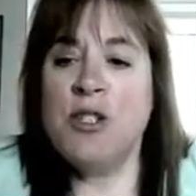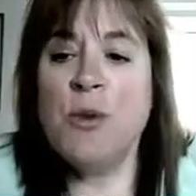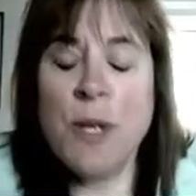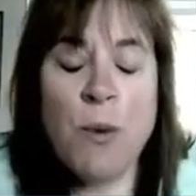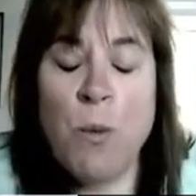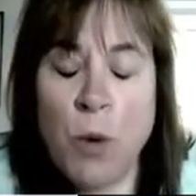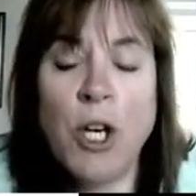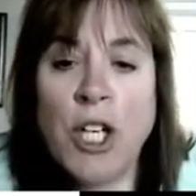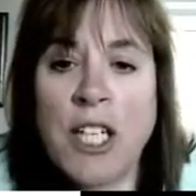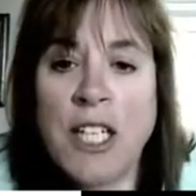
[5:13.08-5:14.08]
doing
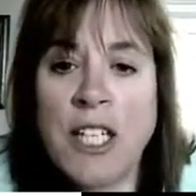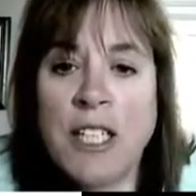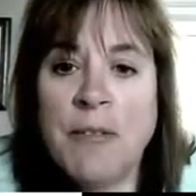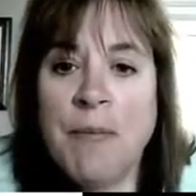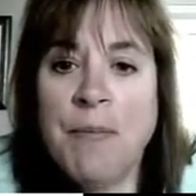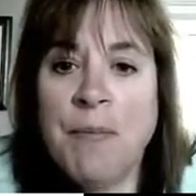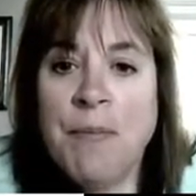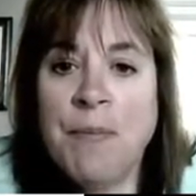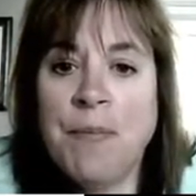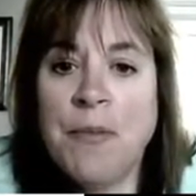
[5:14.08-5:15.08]
work,
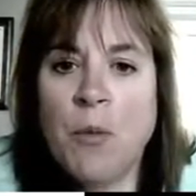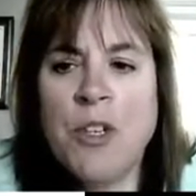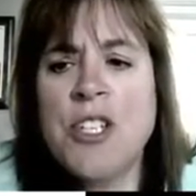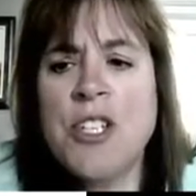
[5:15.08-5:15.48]
which